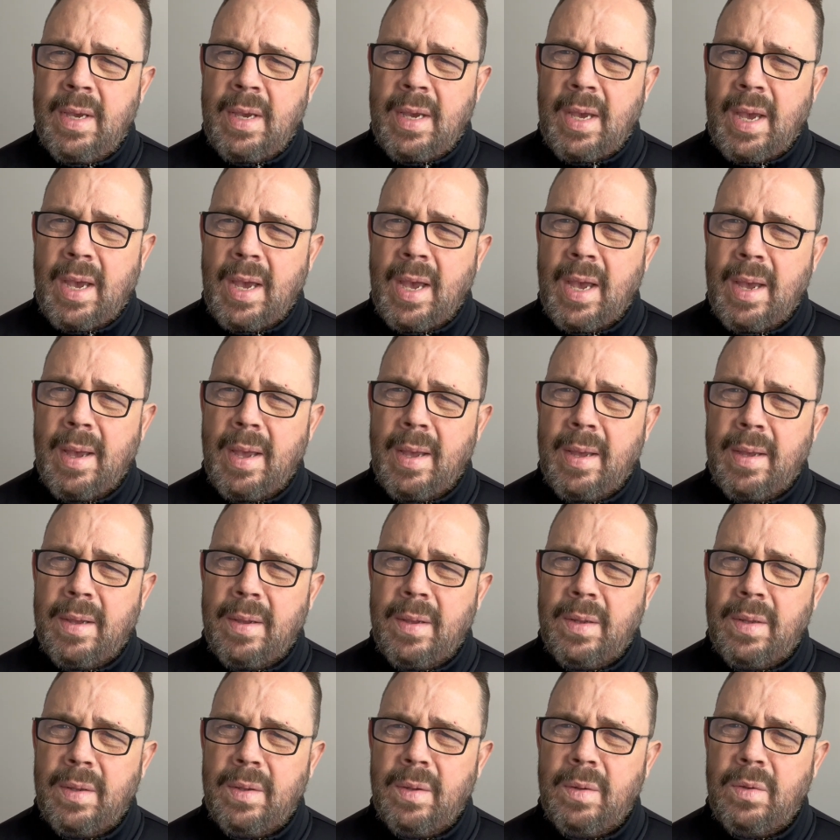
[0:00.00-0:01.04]
Uh,
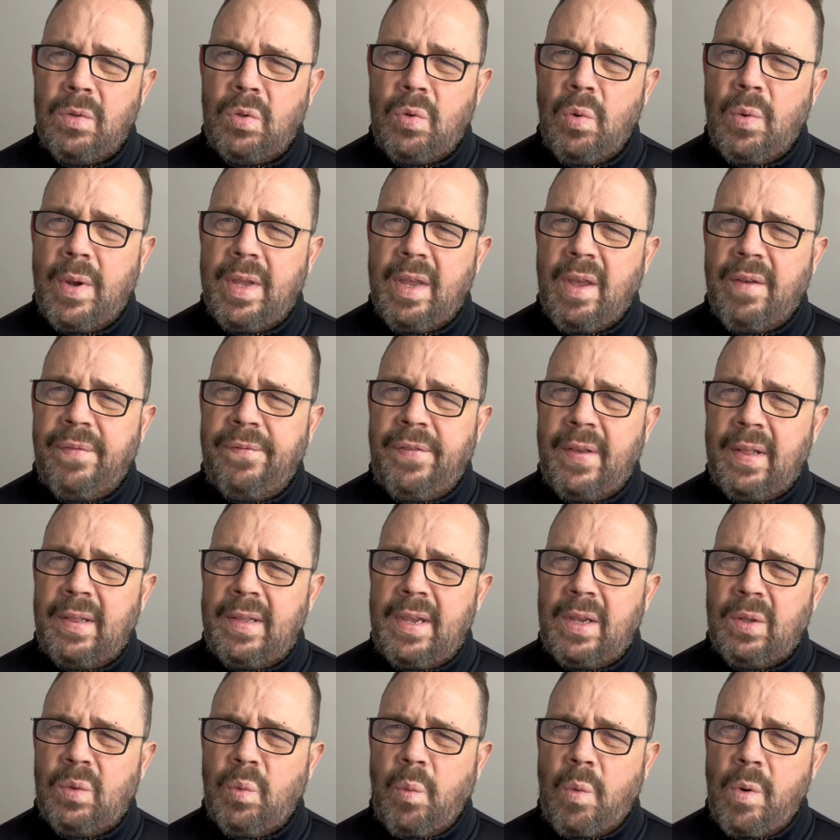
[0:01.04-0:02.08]
doing
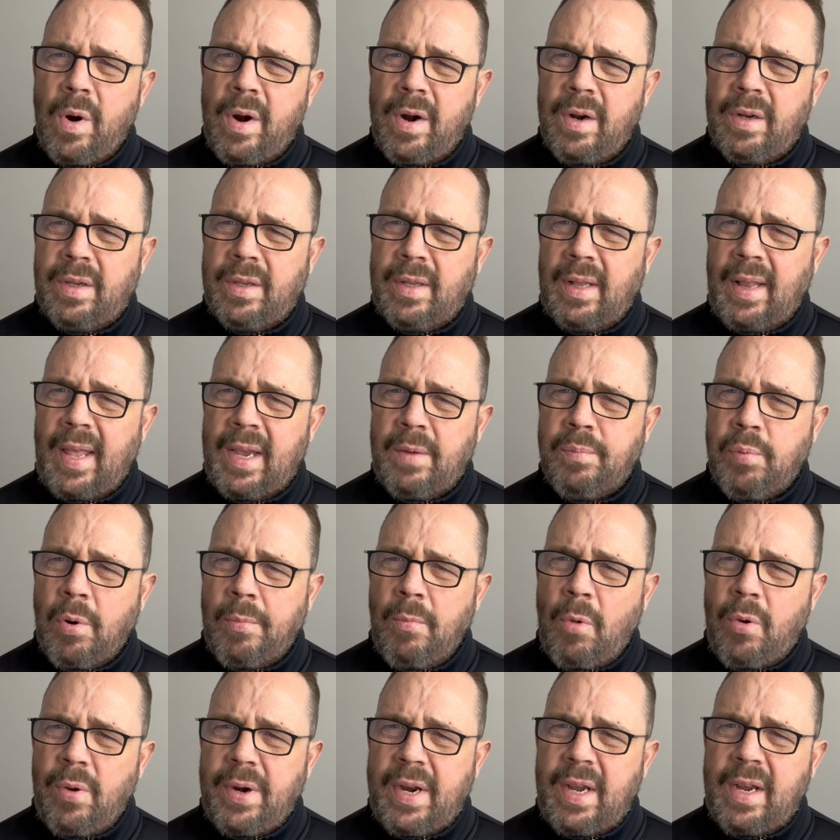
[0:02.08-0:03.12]
affiliate work, like
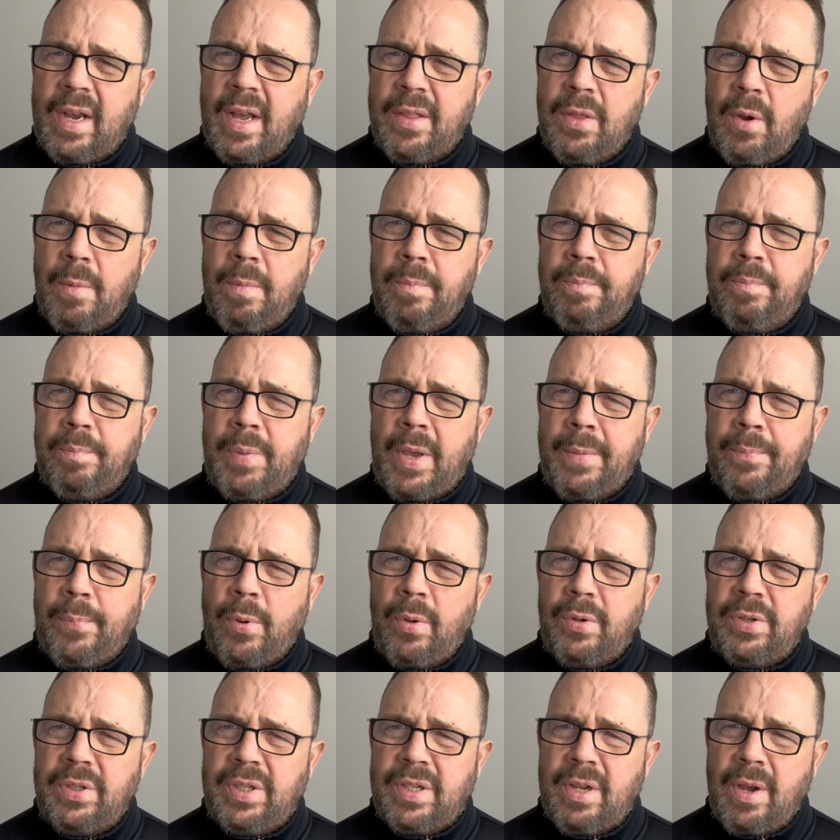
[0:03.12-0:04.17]
promoting other
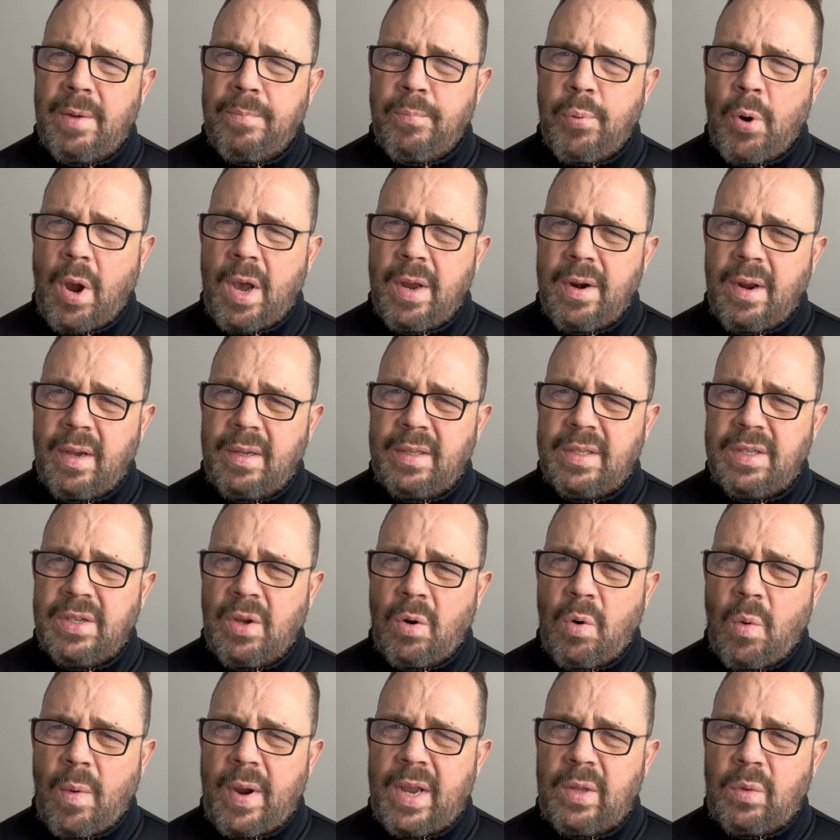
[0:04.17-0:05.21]
people's uh, products, a
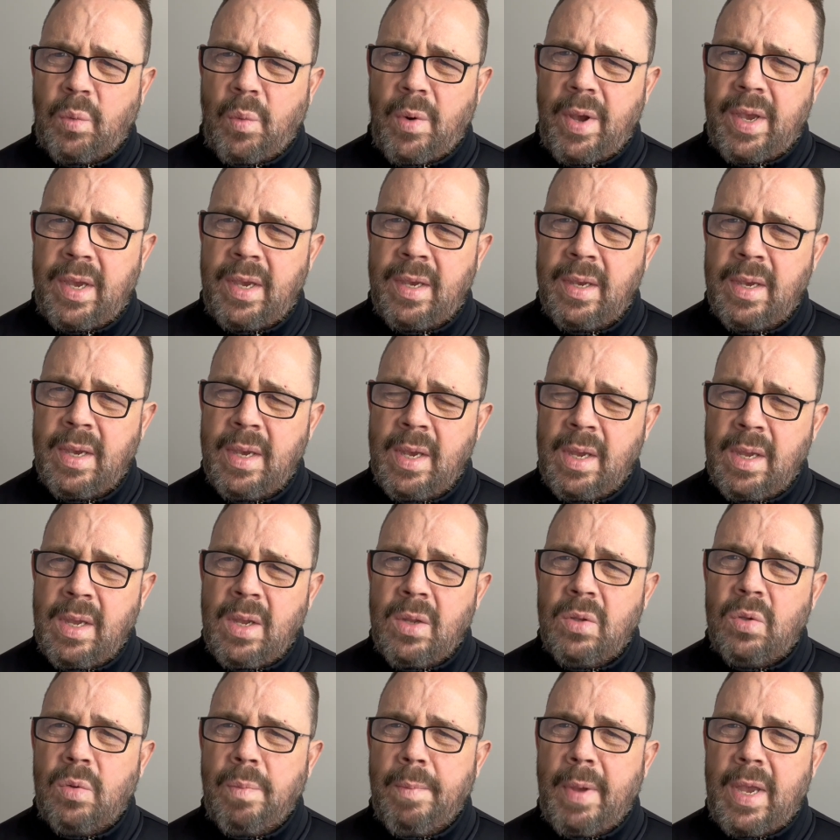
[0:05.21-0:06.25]
great way
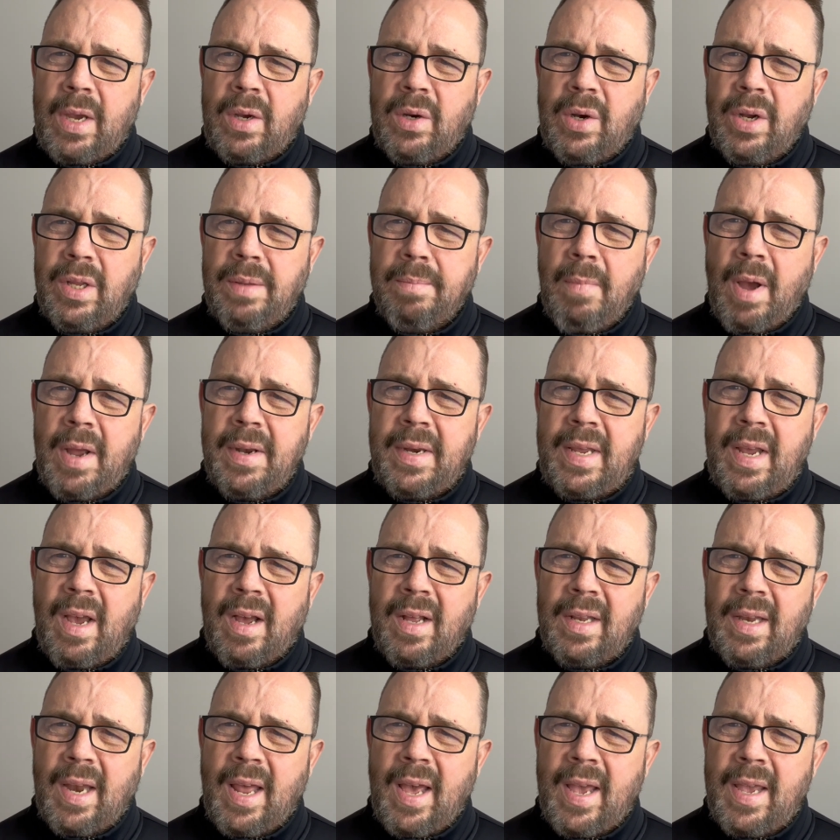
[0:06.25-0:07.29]
to make good money
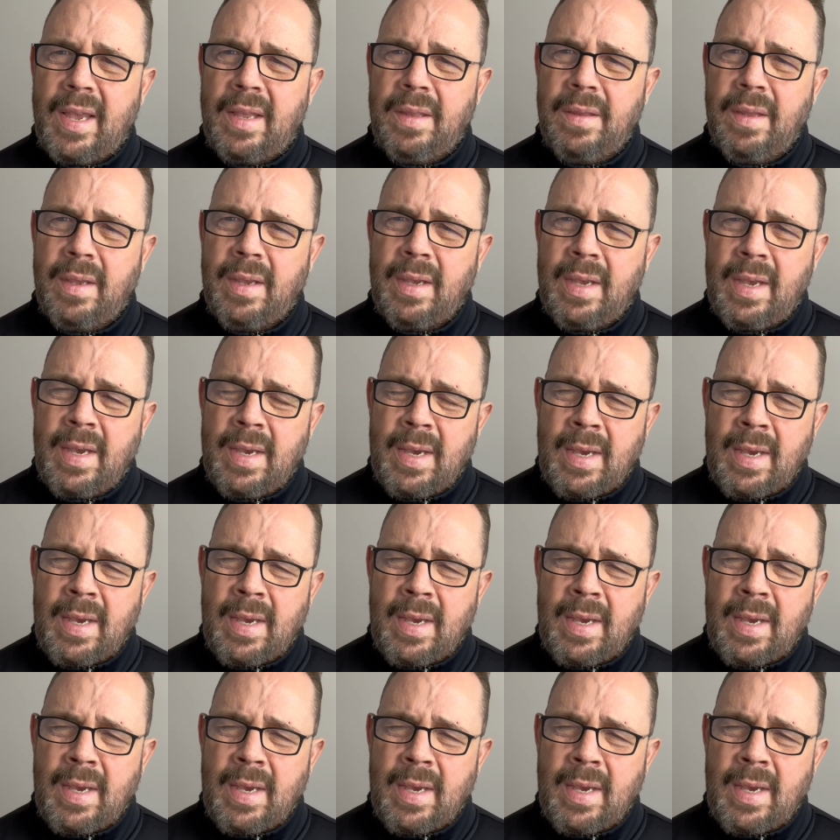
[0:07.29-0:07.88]
online.